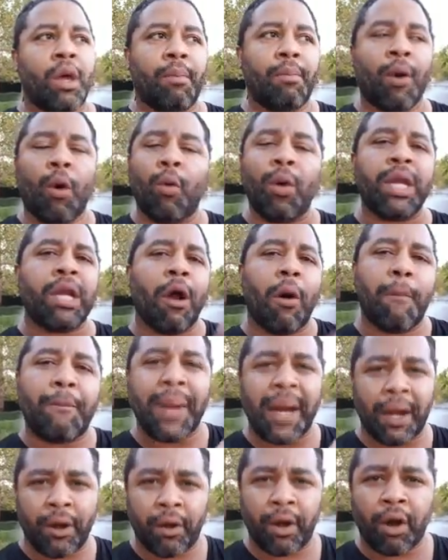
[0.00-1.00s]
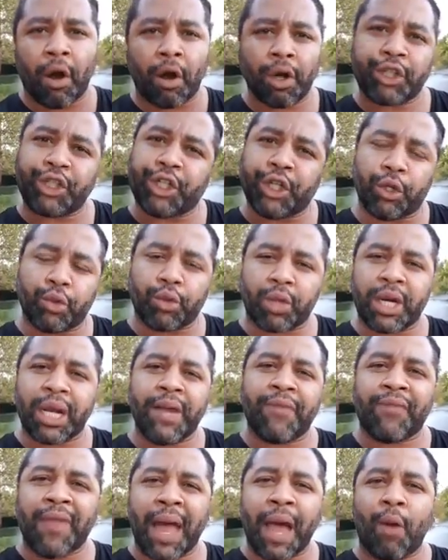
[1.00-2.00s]
but we don't parent our children
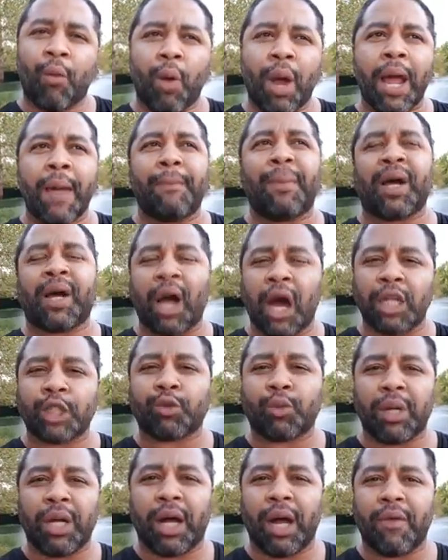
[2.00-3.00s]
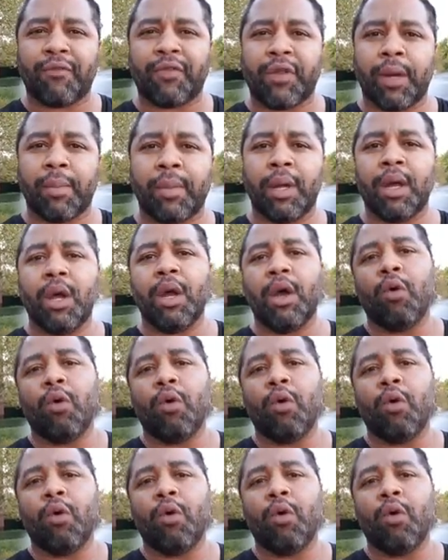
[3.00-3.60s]
in that way because we love them.